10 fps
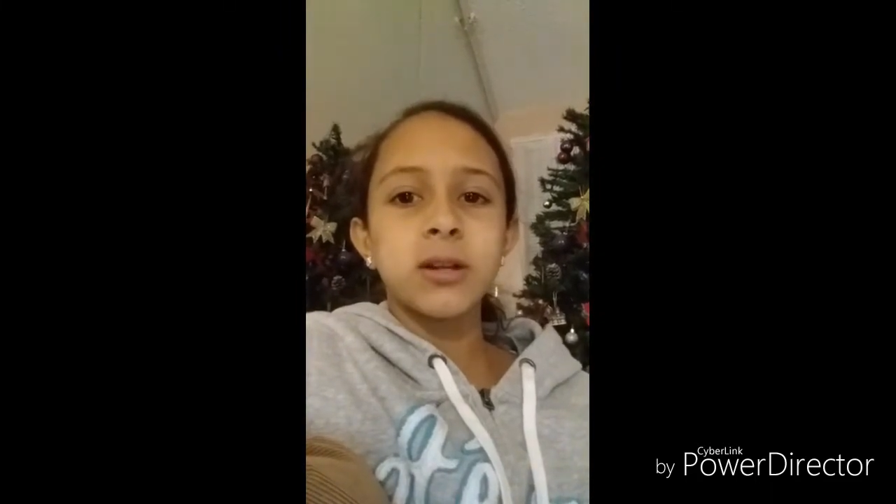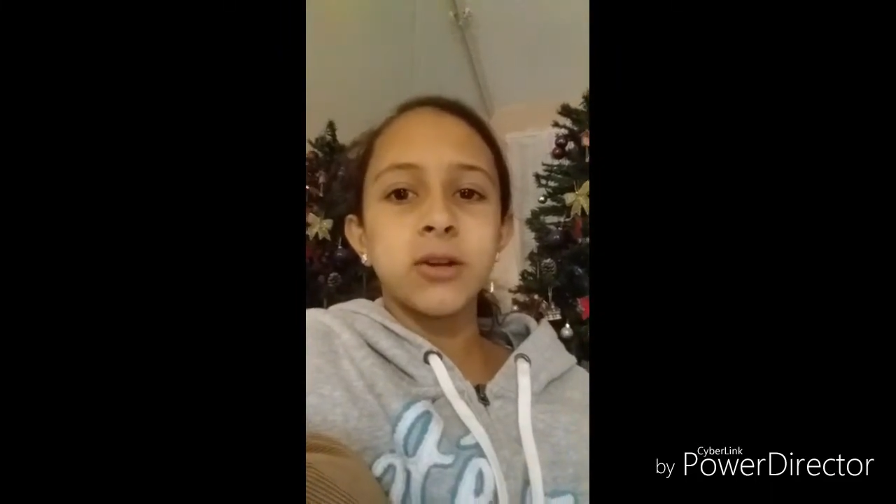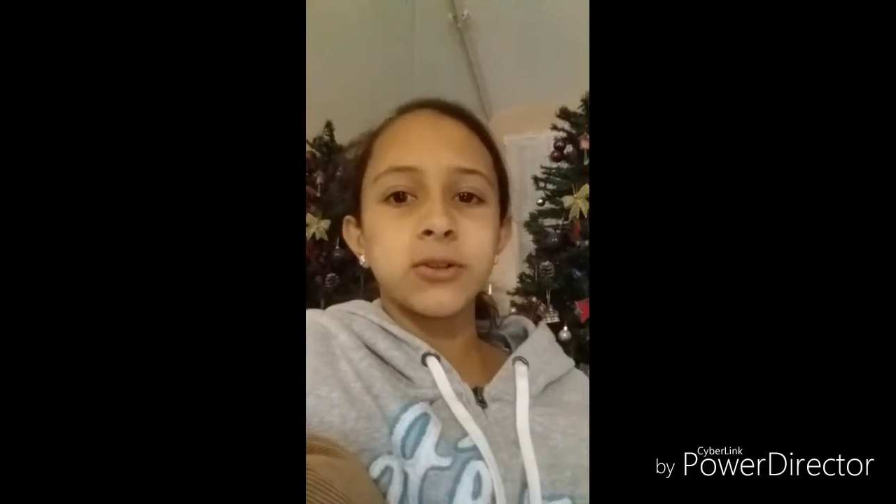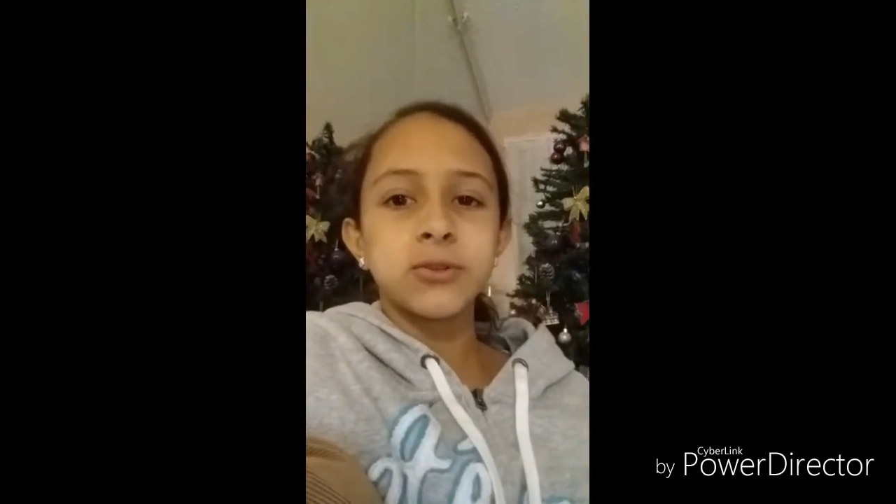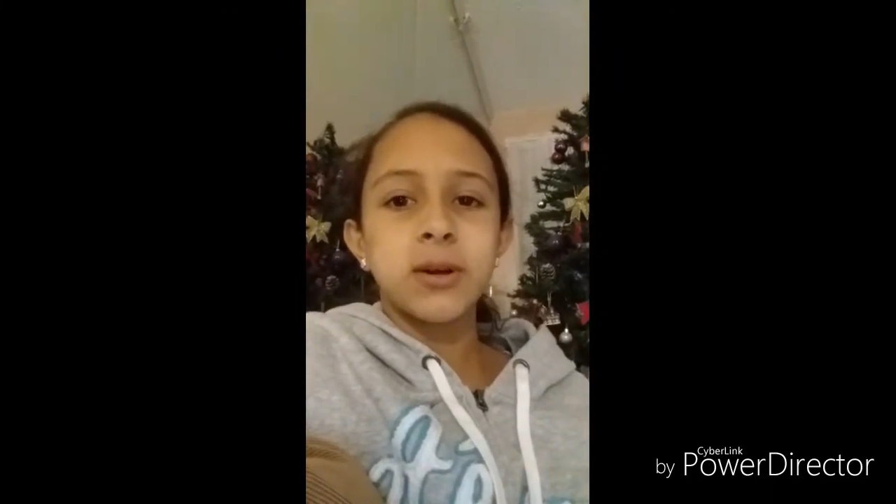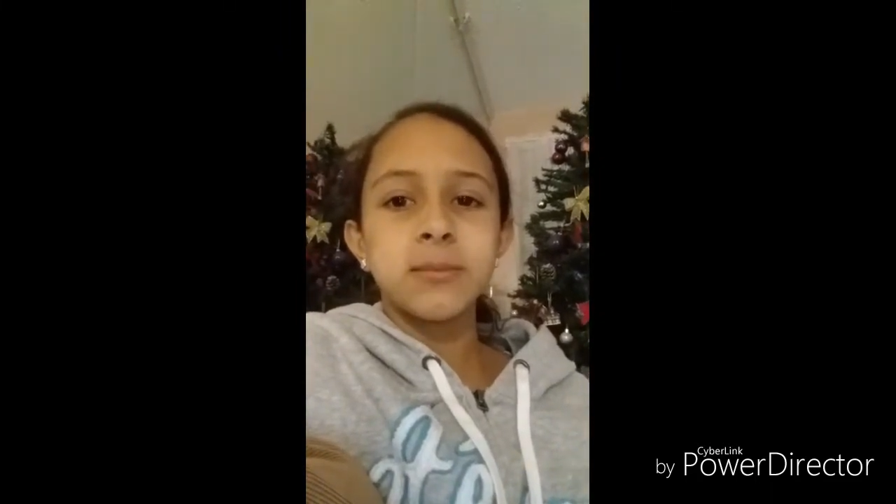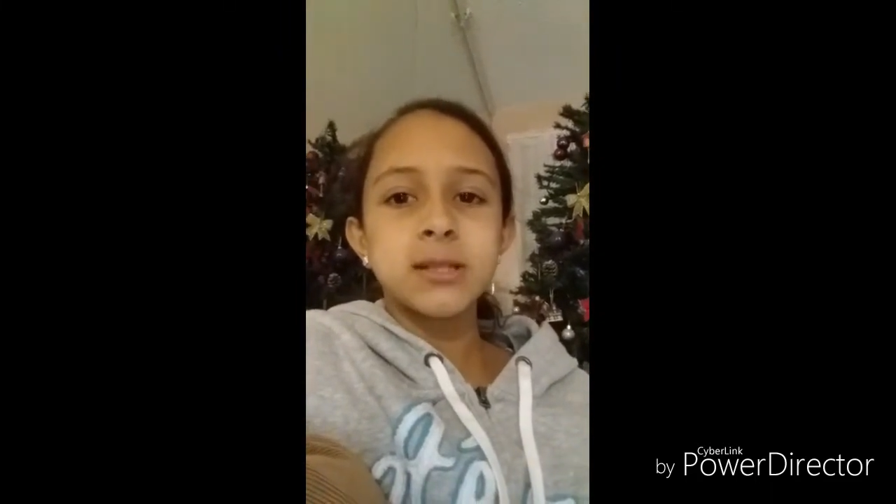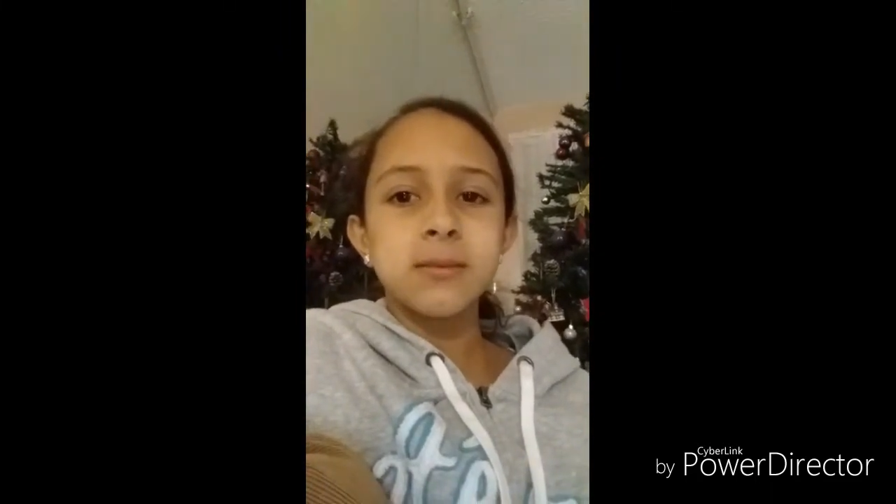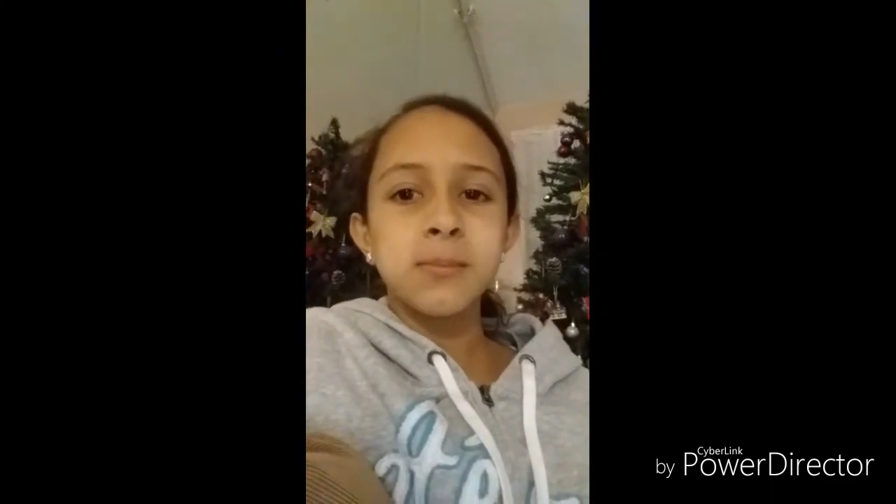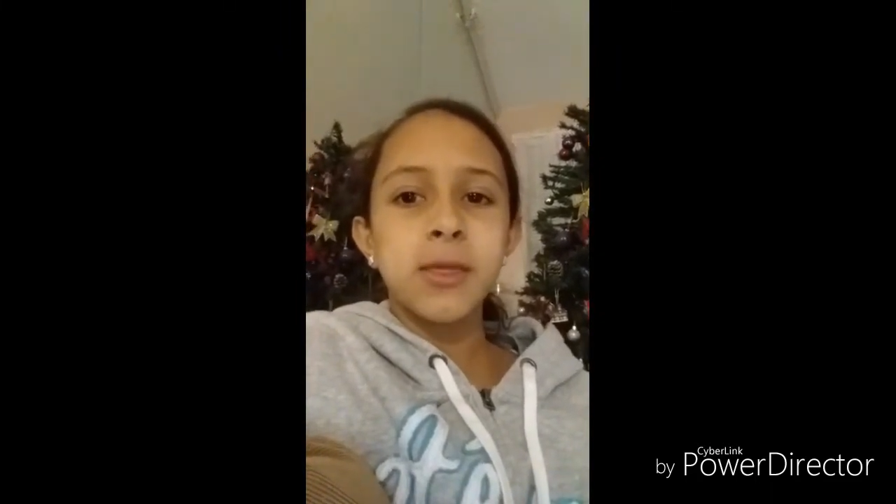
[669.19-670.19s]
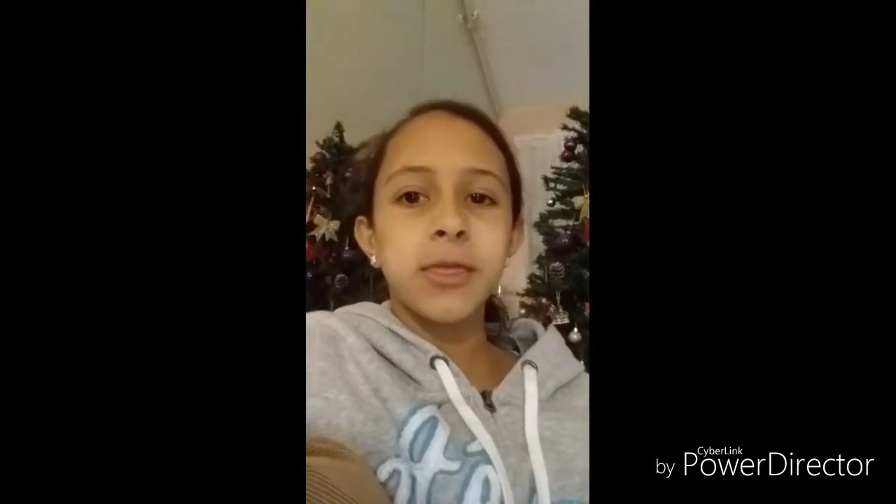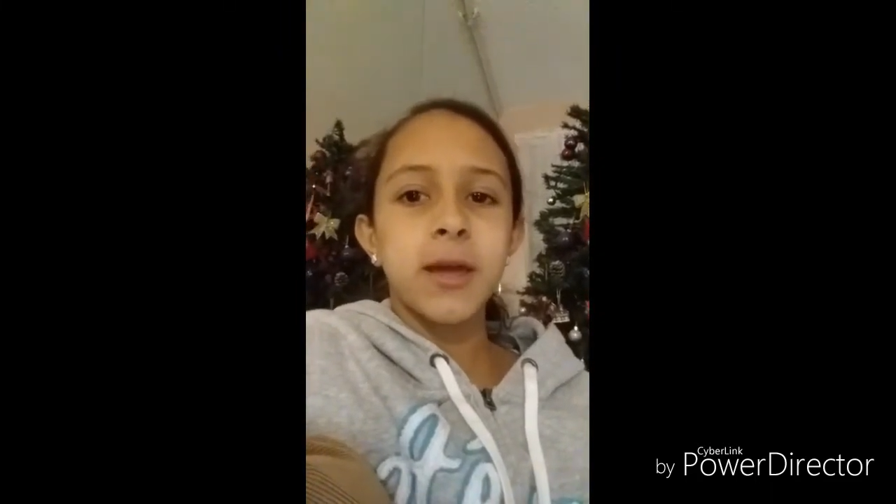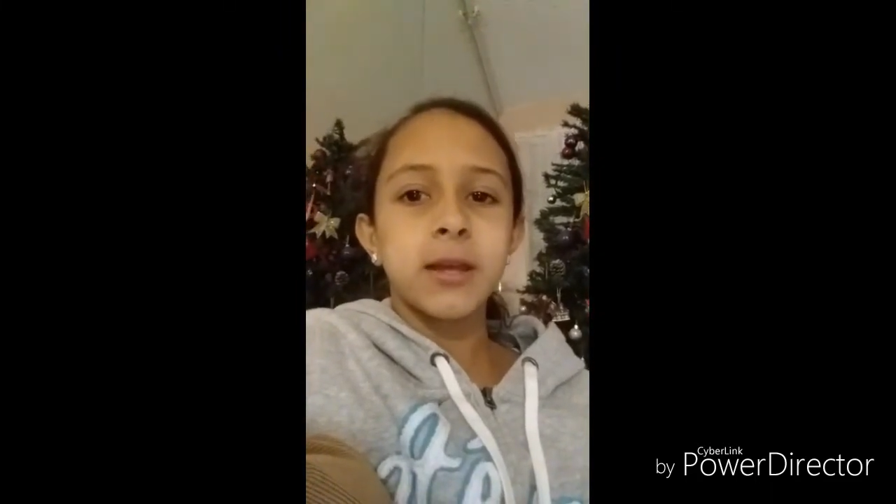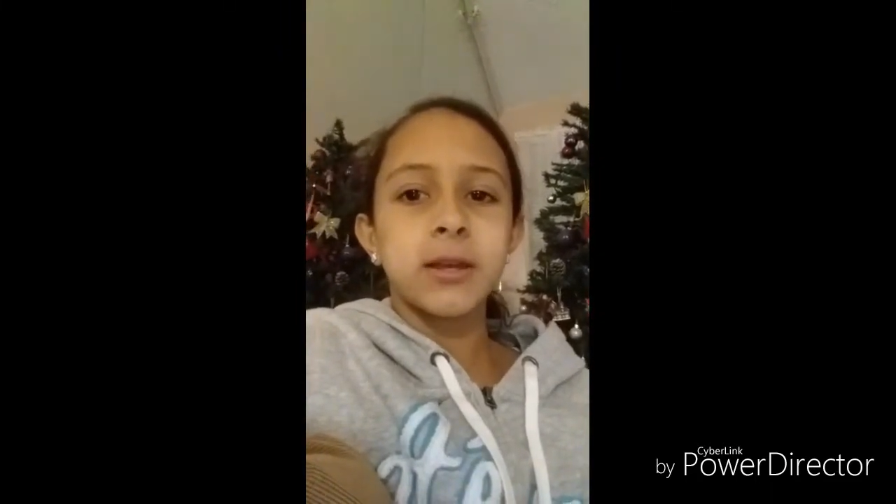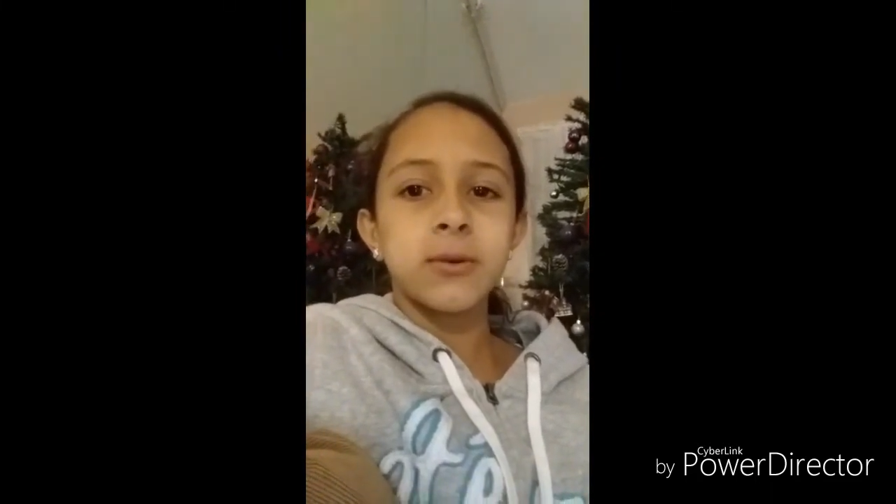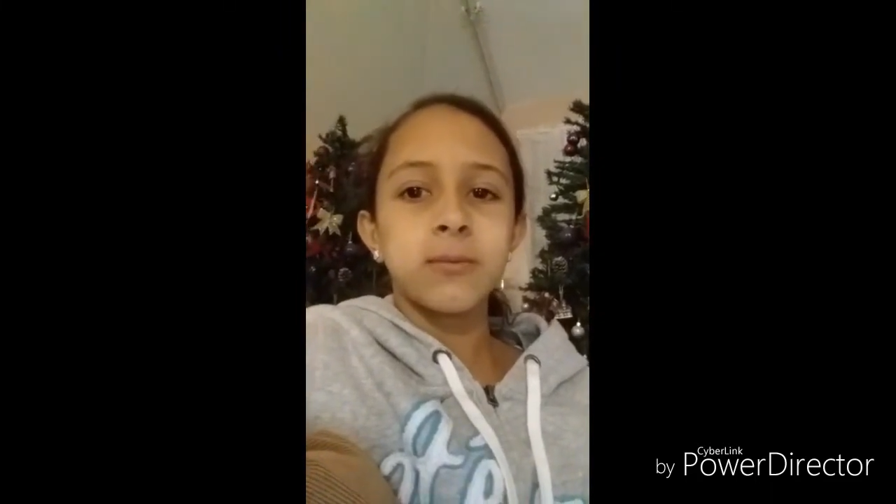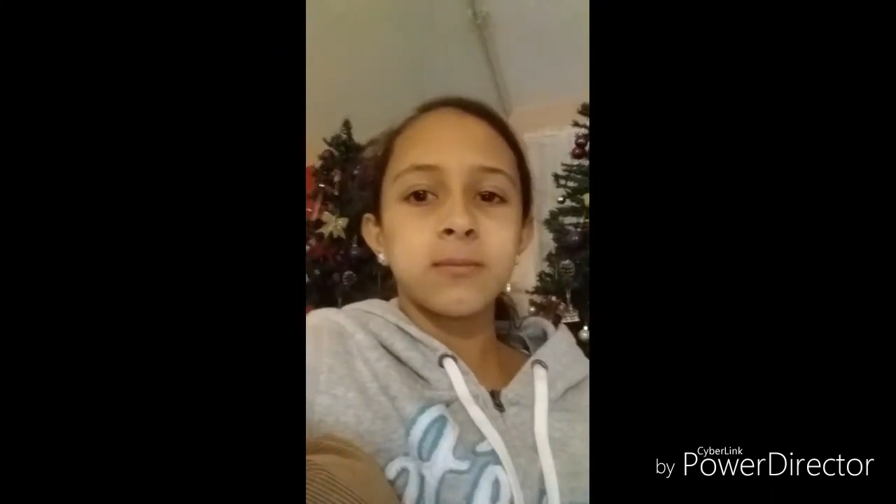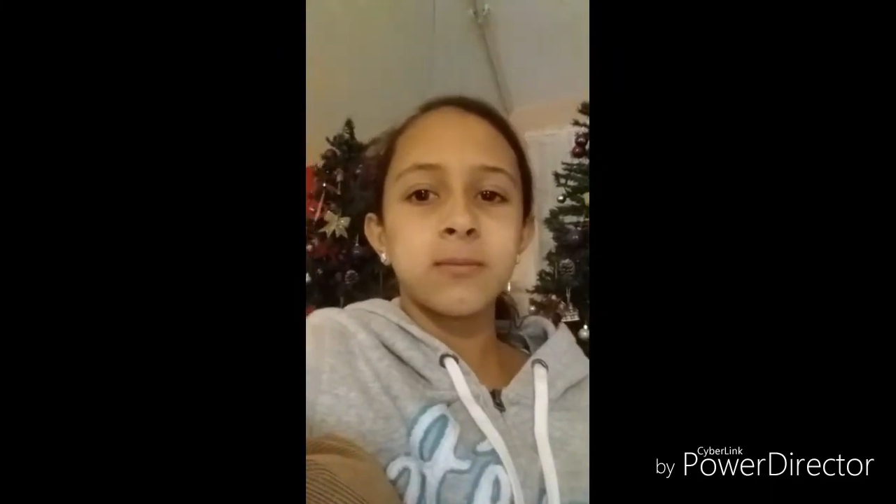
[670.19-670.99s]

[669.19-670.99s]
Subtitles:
eardrums. Thank you.